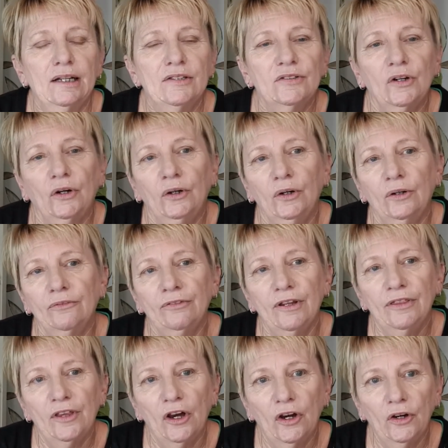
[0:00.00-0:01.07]
So for
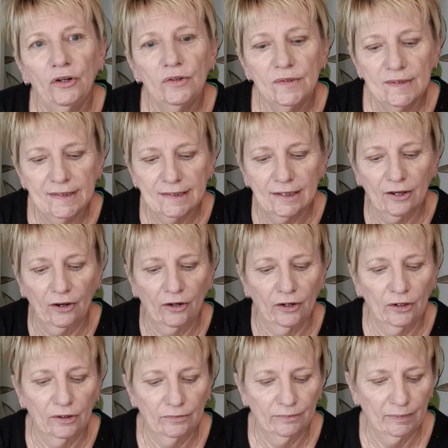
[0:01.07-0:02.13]
those
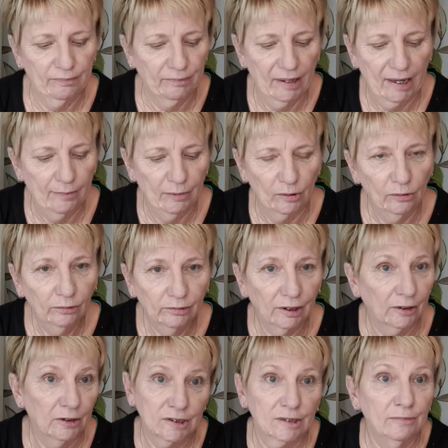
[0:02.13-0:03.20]
people,
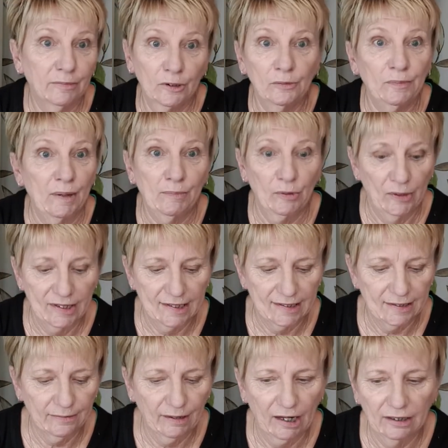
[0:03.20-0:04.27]
because it could be boys
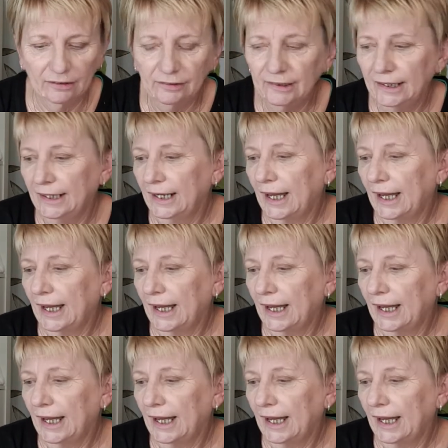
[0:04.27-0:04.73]
as well,